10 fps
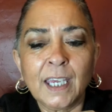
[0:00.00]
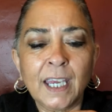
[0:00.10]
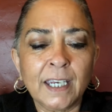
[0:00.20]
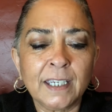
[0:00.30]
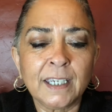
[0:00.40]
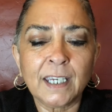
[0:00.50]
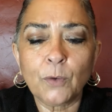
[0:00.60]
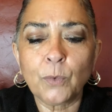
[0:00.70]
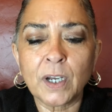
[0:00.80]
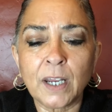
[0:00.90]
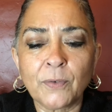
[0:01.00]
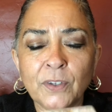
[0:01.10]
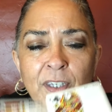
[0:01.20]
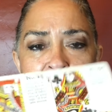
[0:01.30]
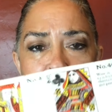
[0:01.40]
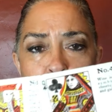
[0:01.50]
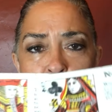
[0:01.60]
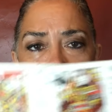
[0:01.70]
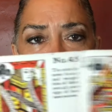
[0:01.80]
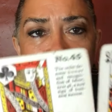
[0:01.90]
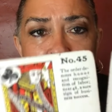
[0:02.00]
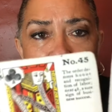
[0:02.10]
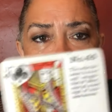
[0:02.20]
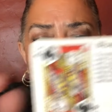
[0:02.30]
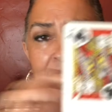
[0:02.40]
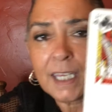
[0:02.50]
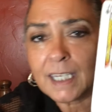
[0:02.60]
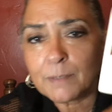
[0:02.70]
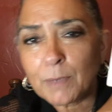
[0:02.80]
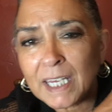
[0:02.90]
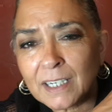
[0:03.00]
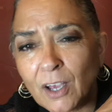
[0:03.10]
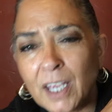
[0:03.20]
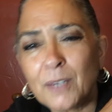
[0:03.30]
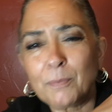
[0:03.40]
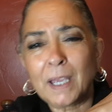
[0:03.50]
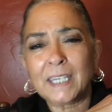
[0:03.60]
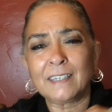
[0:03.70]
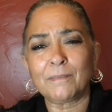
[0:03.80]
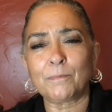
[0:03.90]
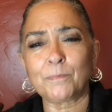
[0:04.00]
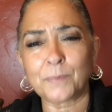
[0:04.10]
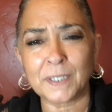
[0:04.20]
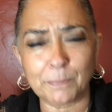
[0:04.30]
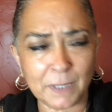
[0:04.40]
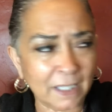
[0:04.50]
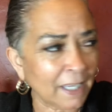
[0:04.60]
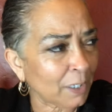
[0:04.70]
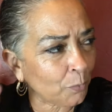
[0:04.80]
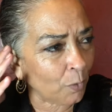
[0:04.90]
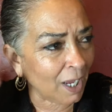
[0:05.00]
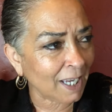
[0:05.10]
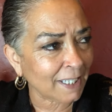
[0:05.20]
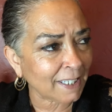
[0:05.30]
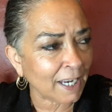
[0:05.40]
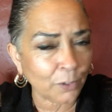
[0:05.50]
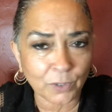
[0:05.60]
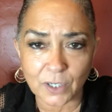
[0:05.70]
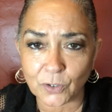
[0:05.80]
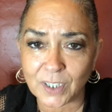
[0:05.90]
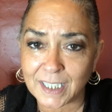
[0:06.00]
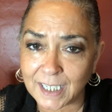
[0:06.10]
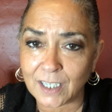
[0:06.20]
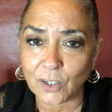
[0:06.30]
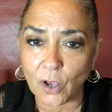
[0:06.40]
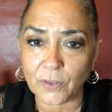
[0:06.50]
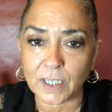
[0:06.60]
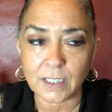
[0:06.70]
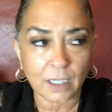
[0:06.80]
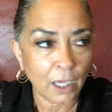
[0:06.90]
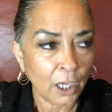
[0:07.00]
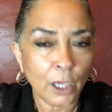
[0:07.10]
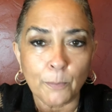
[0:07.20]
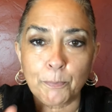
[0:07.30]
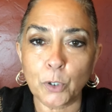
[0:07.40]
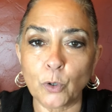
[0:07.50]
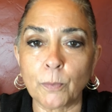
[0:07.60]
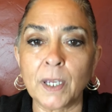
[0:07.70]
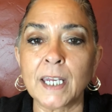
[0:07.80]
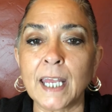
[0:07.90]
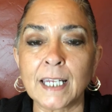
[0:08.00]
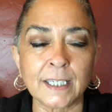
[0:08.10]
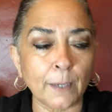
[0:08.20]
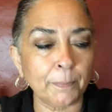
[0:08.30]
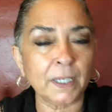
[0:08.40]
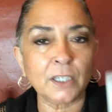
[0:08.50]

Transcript: and whatever this news is, it may not, it might be like, what? I don't understand all this. Boom, it ends up